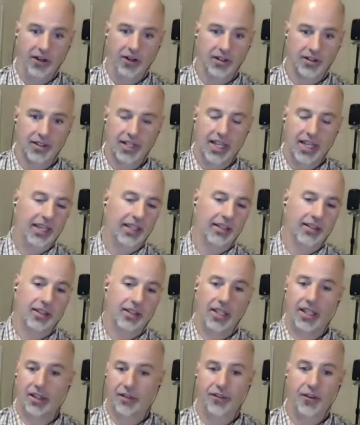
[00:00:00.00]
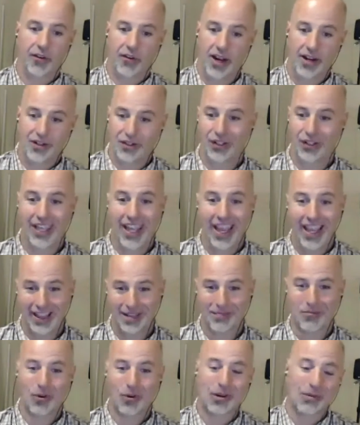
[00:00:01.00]
It's like you get the further out you get, the
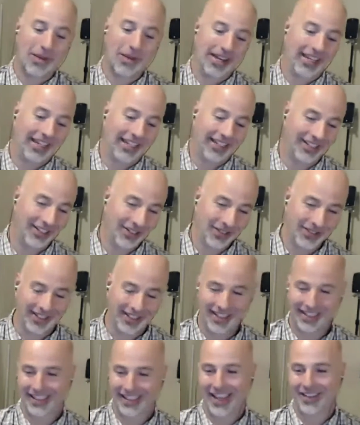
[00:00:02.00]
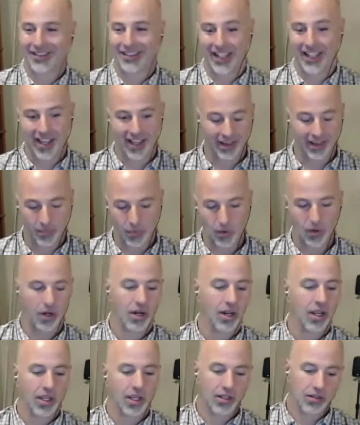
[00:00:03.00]
more your body gets used to this lifestyle, and
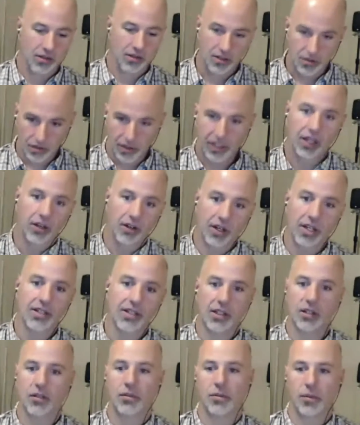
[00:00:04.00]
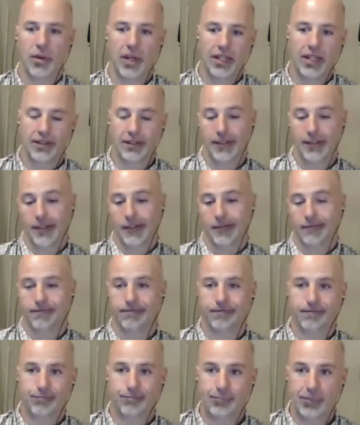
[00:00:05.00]
the trickier it is to lose weight. So,
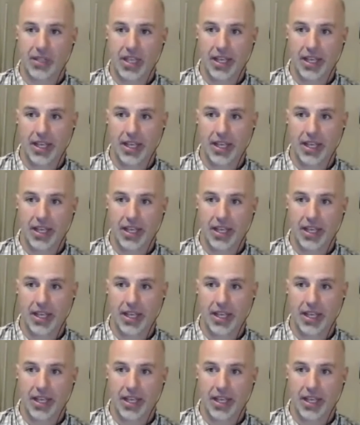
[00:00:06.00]
yeah.